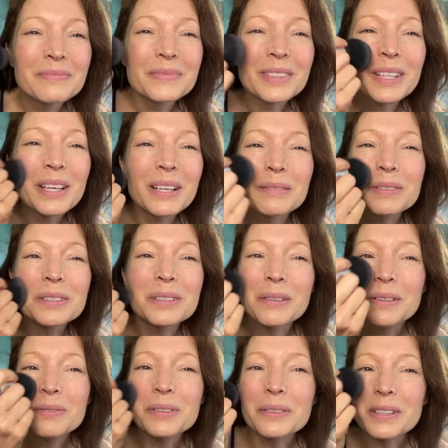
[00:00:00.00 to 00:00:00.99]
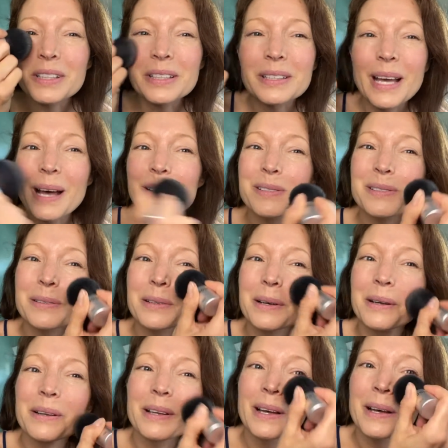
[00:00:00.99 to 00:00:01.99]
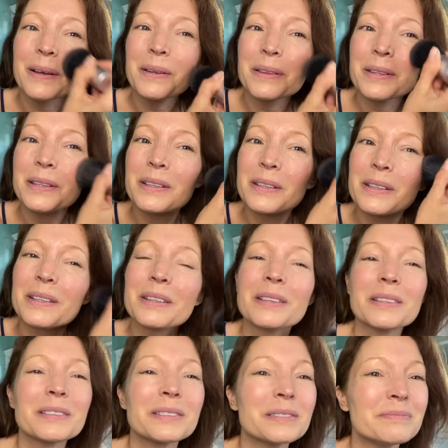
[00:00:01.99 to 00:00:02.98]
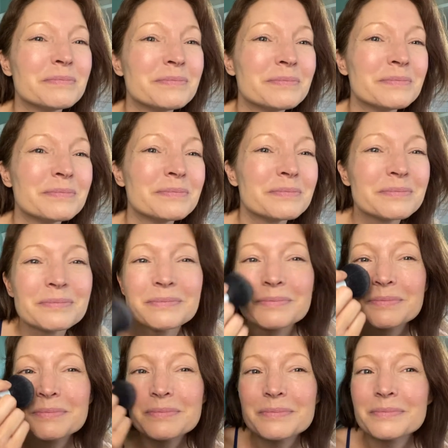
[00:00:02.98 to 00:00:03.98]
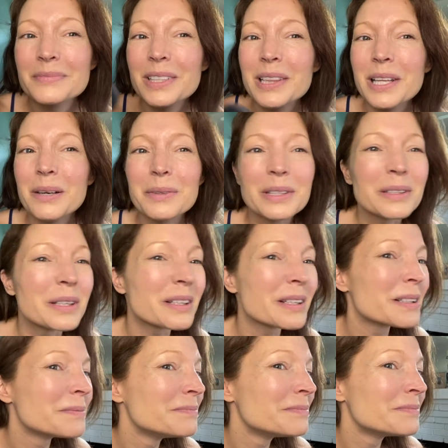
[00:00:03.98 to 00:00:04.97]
Again, I'm just going for a really natural, healthy, glowy look.